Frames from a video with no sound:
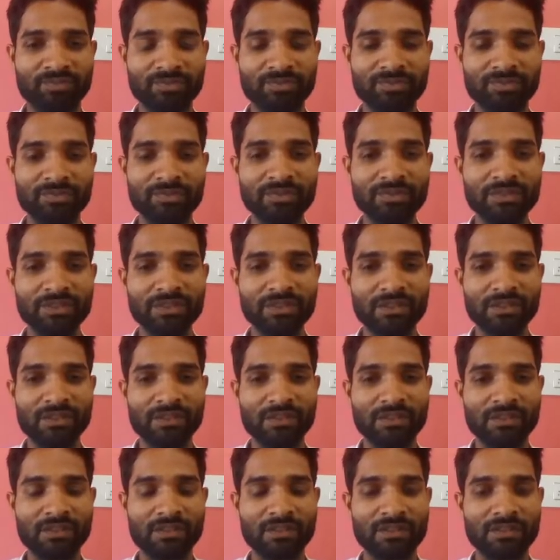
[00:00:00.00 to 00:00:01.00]

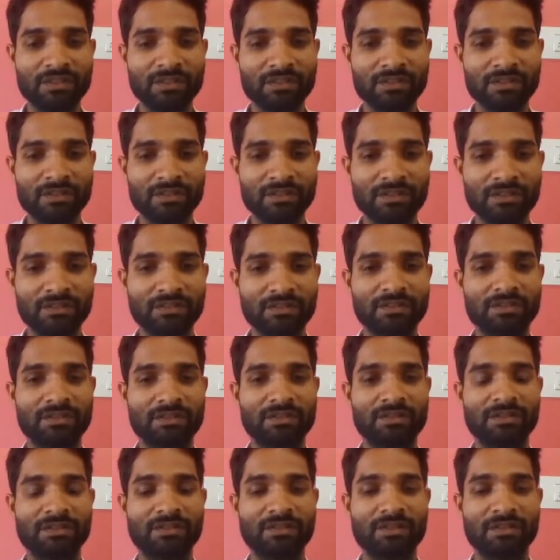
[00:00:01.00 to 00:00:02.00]

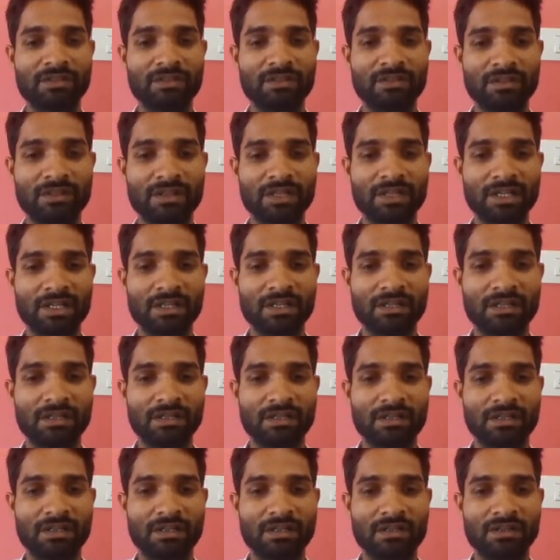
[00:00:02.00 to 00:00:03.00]

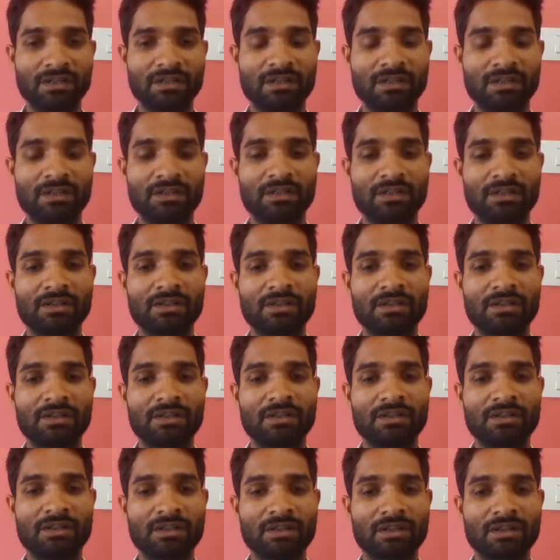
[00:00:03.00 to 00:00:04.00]

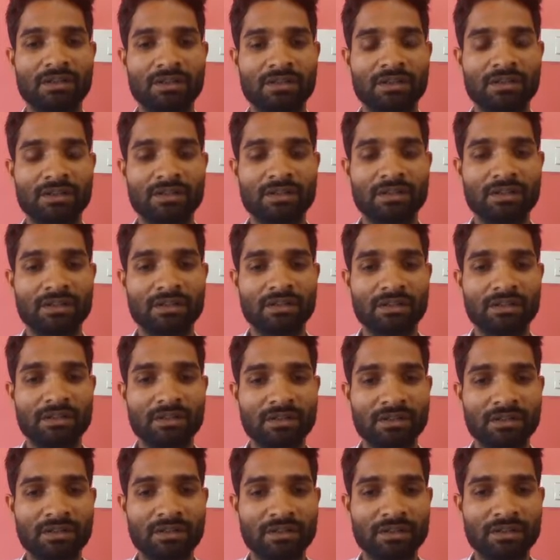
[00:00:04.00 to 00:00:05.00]

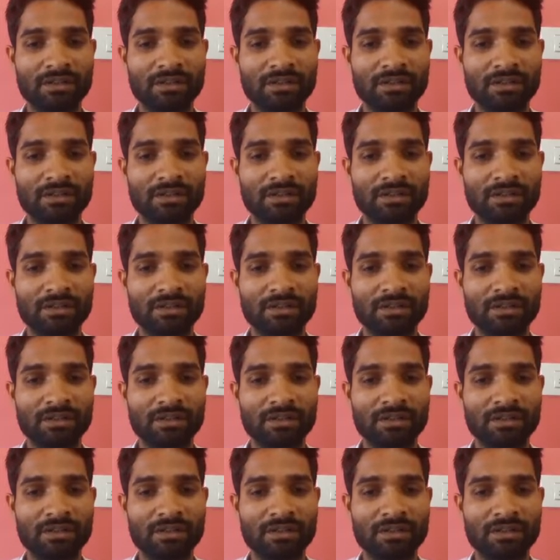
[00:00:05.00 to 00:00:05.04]
No words are spoken by the person on screen.